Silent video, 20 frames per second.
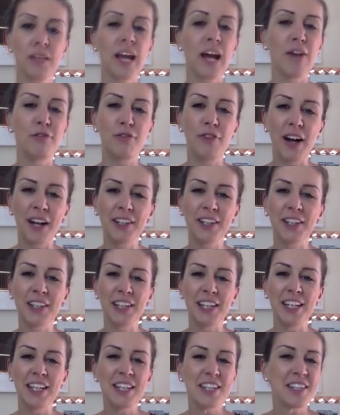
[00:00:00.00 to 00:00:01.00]
And
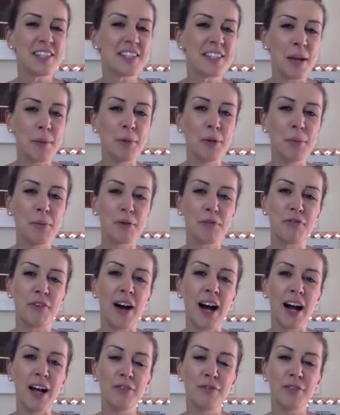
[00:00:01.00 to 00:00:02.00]
finally, step number
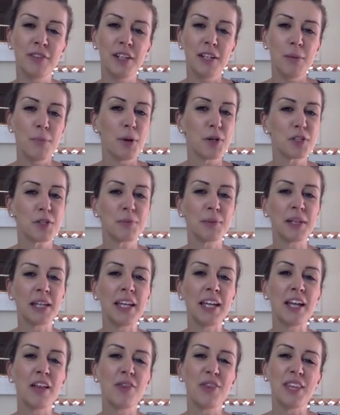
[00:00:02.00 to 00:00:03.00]
5,
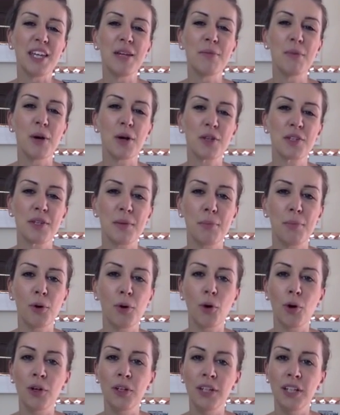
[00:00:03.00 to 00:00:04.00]
possibly the most
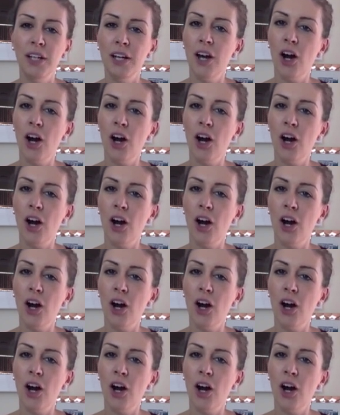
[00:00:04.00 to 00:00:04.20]
important,